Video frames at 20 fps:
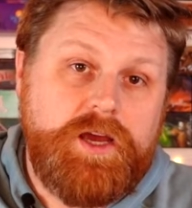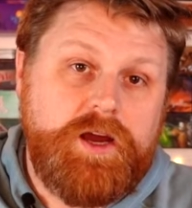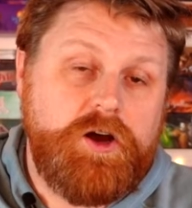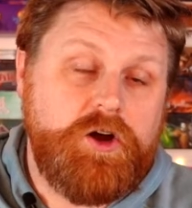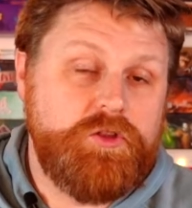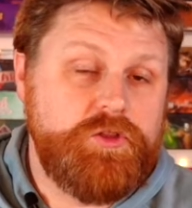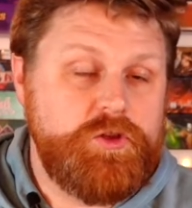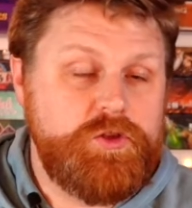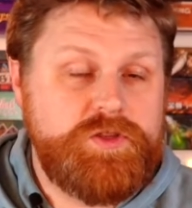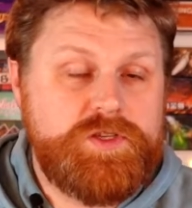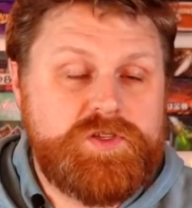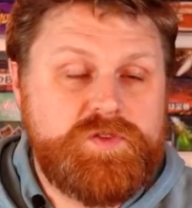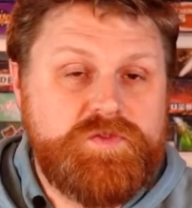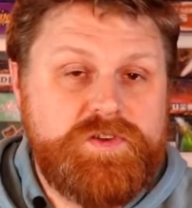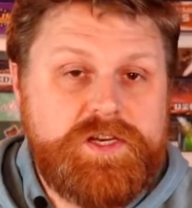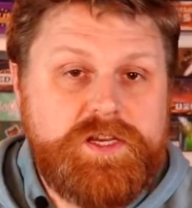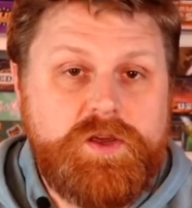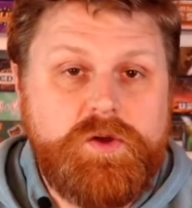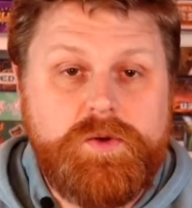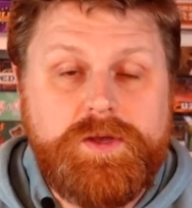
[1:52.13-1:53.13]
Although this
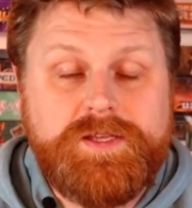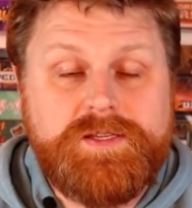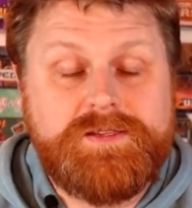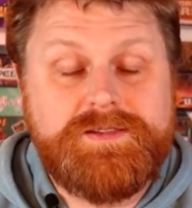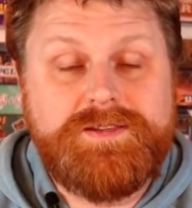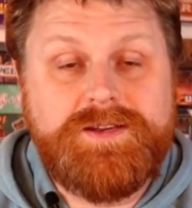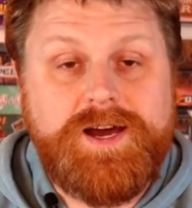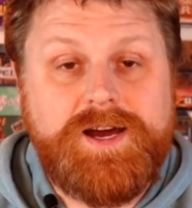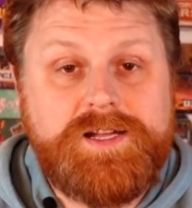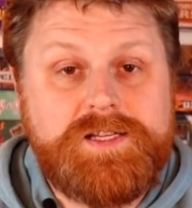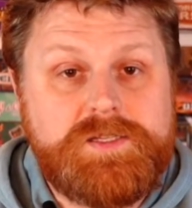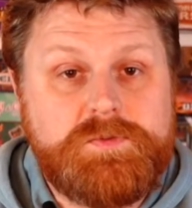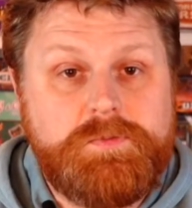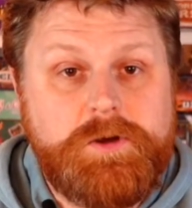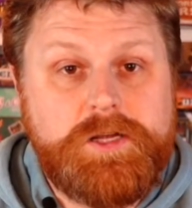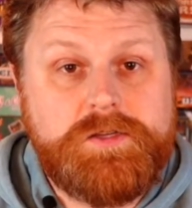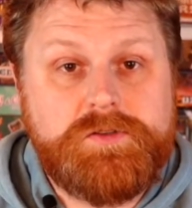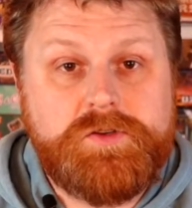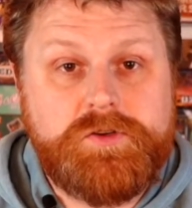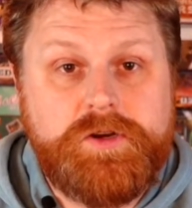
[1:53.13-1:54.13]
video is not
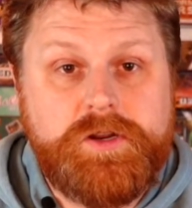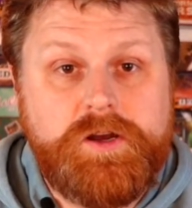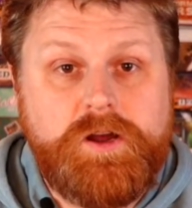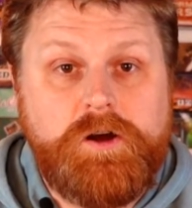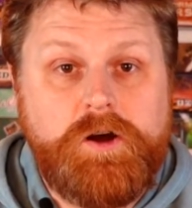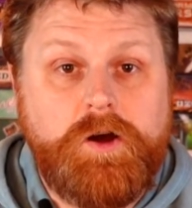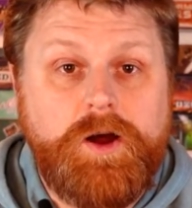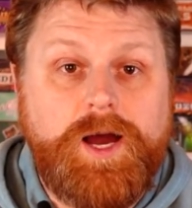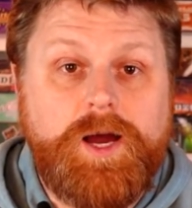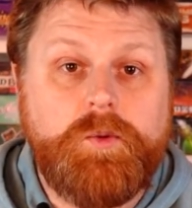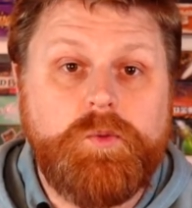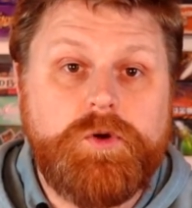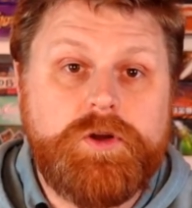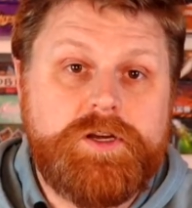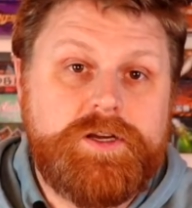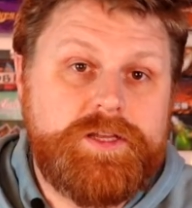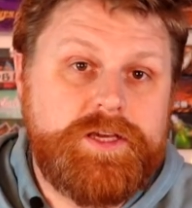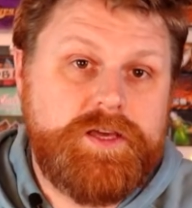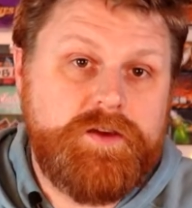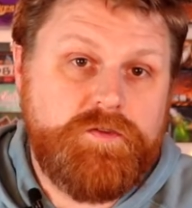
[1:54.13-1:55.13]
sponsored at all, I
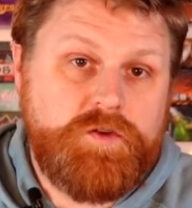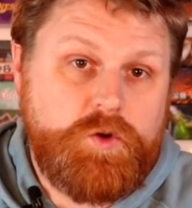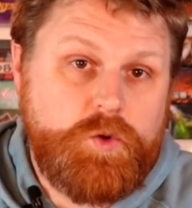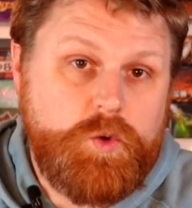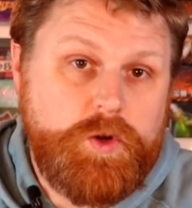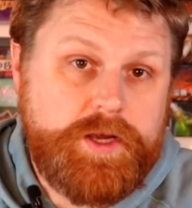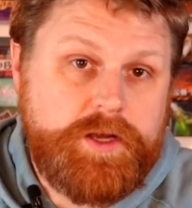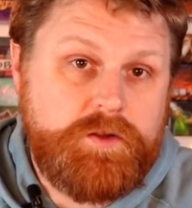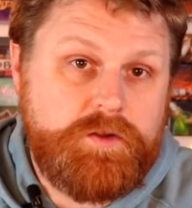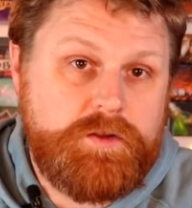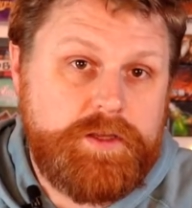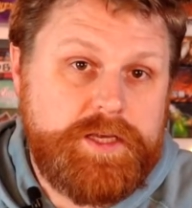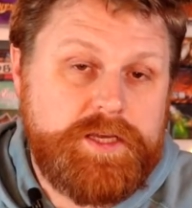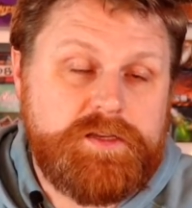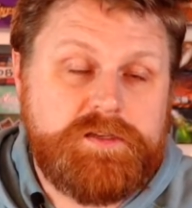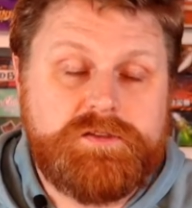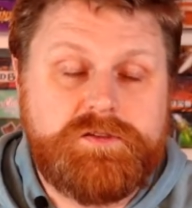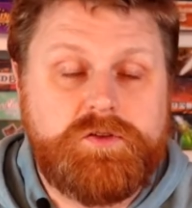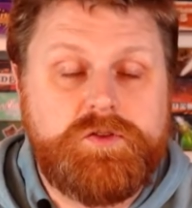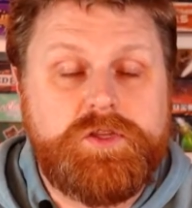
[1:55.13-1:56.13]
wanted to give quick
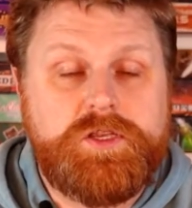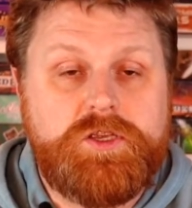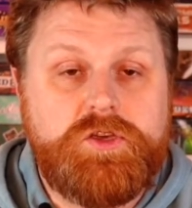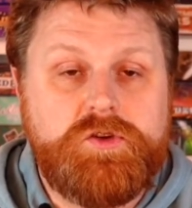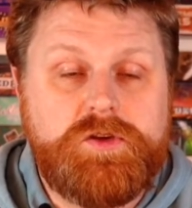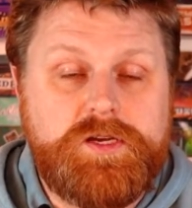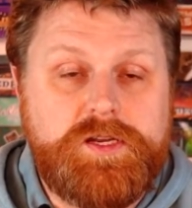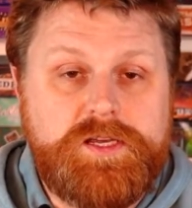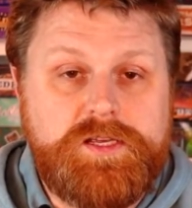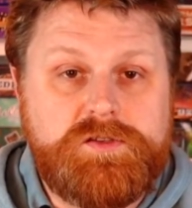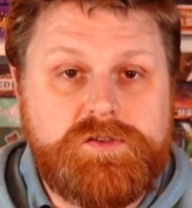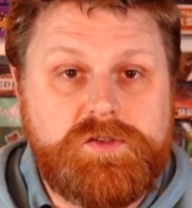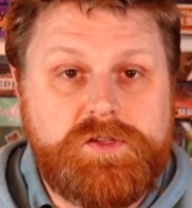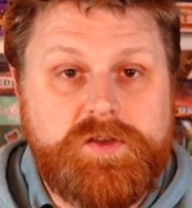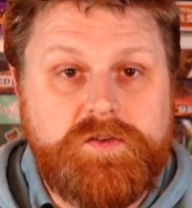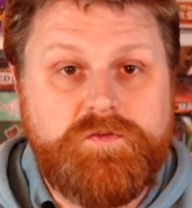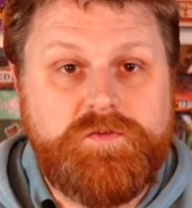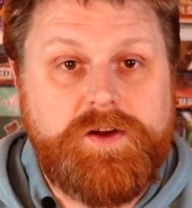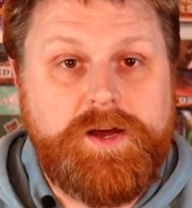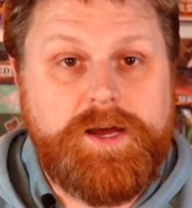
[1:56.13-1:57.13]
links so that you could
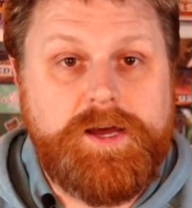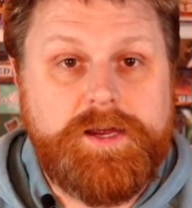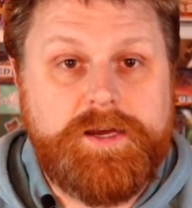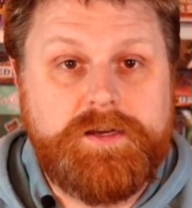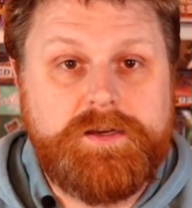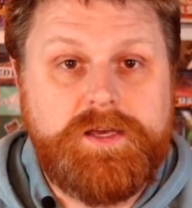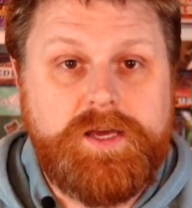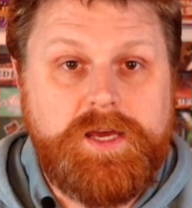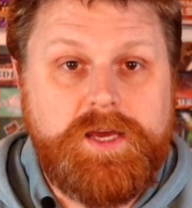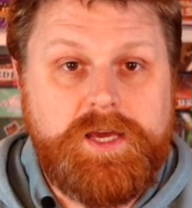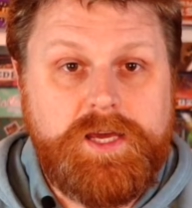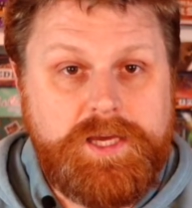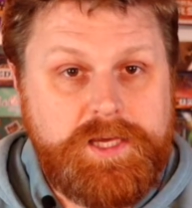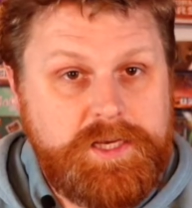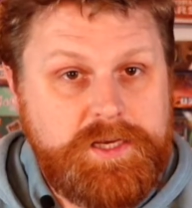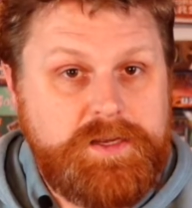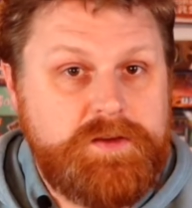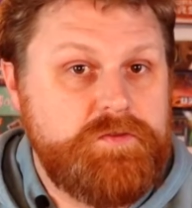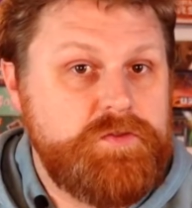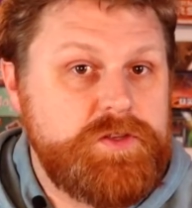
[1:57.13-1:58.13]
easily find
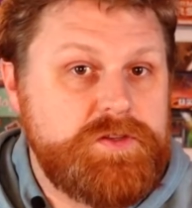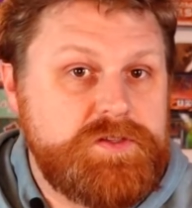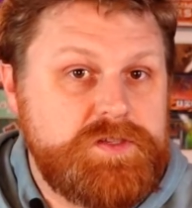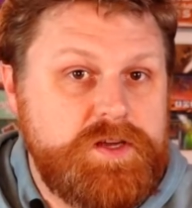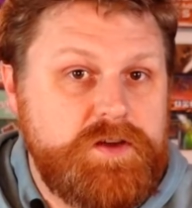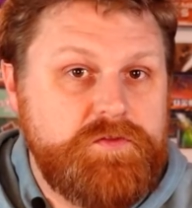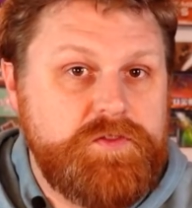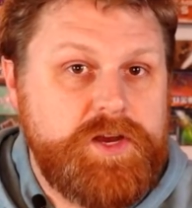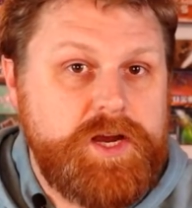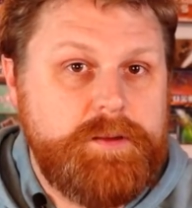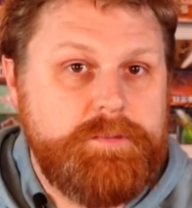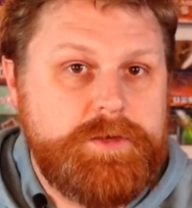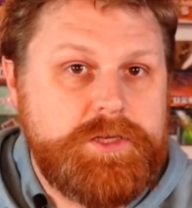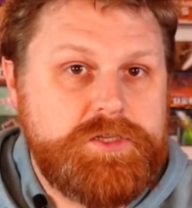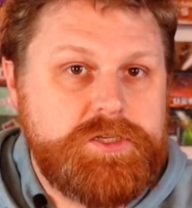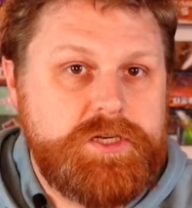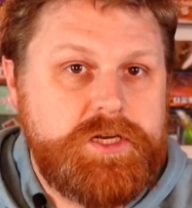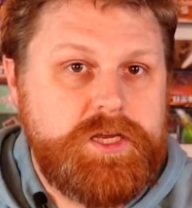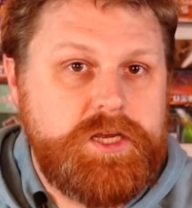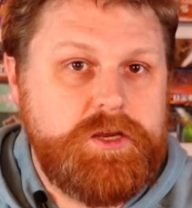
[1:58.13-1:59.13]
any of the stuff that I
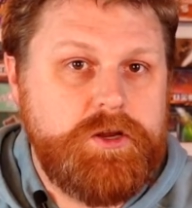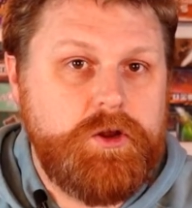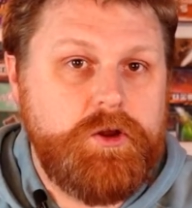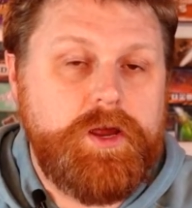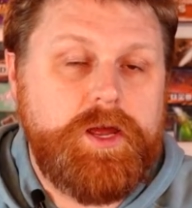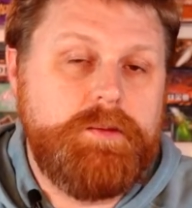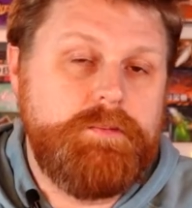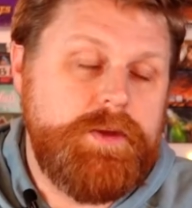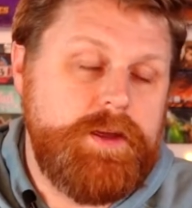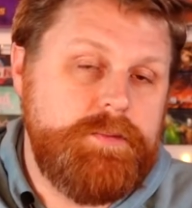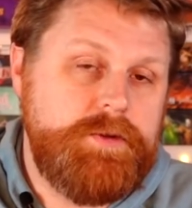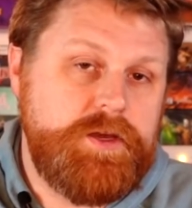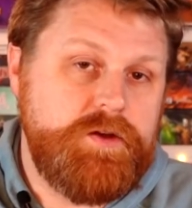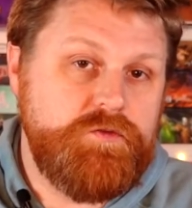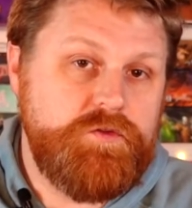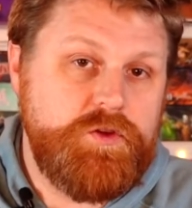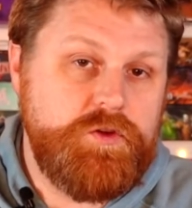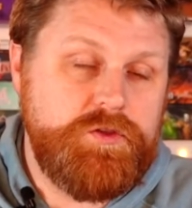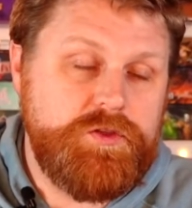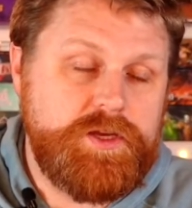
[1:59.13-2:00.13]
mentioned here and maybe a
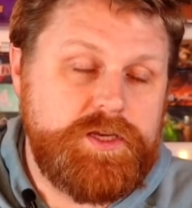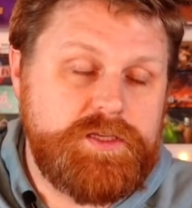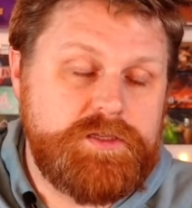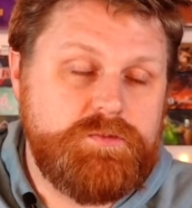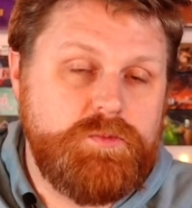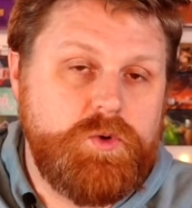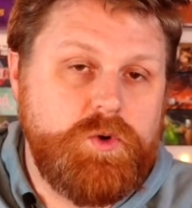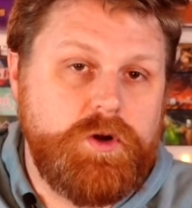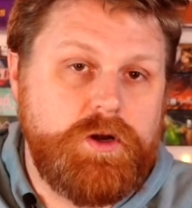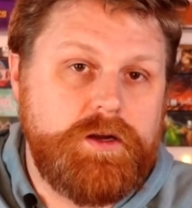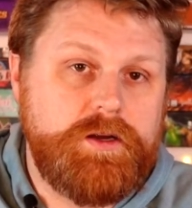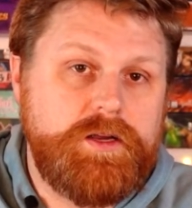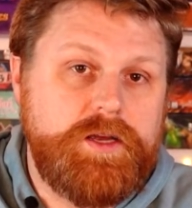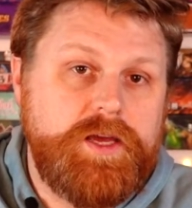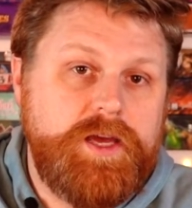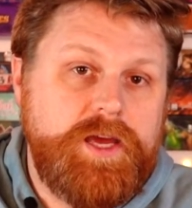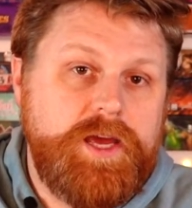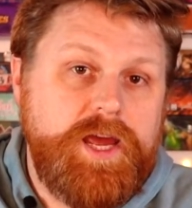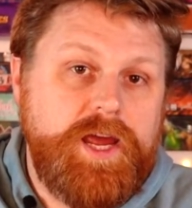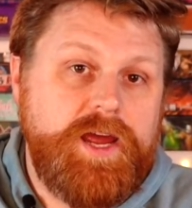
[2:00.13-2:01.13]
few things more.
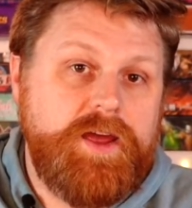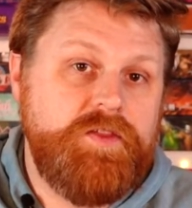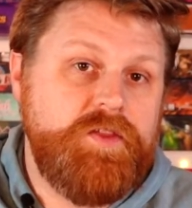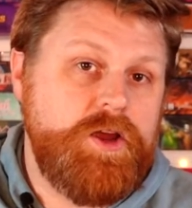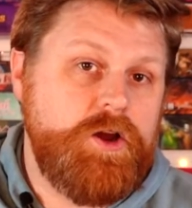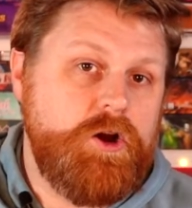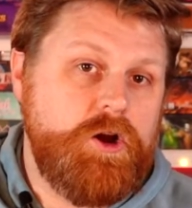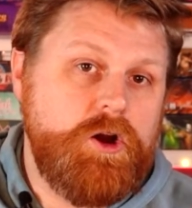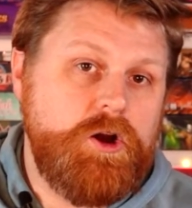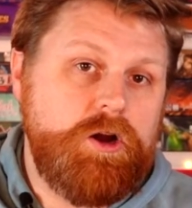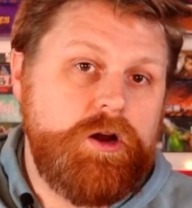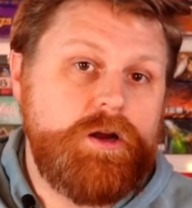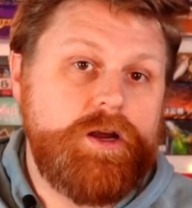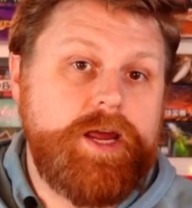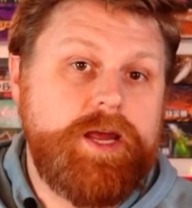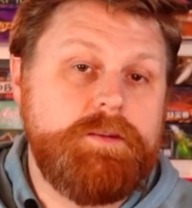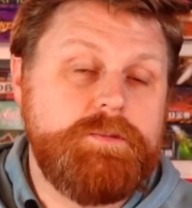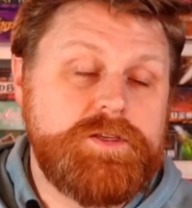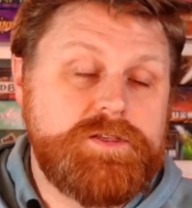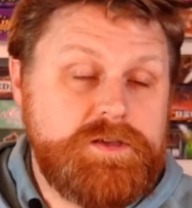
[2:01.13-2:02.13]
And they are
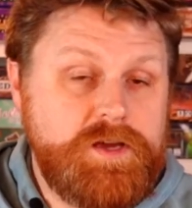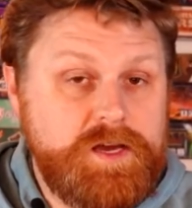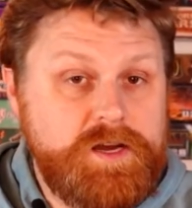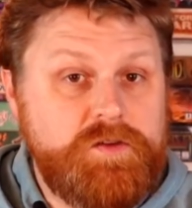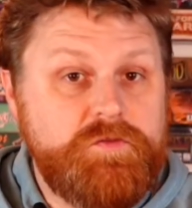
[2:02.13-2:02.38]
Amazon